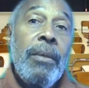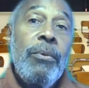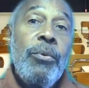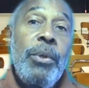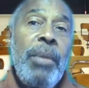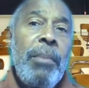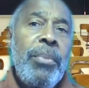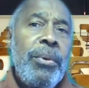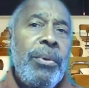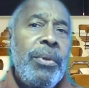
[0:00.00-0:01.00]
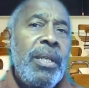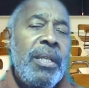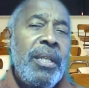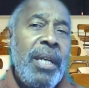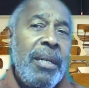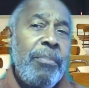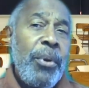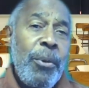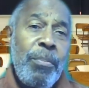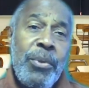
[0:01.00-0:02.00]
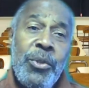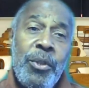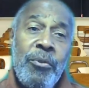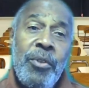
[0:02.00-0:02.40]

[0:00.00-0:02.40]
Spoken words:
Remember, the purpose of